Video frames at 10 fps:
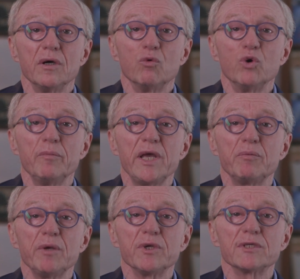will make
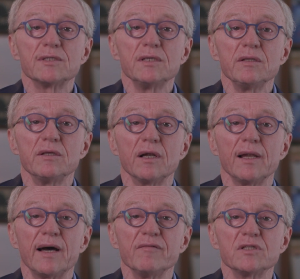people see their
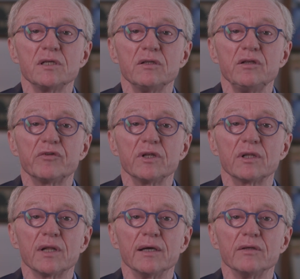lives in a
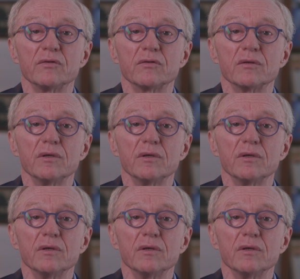different light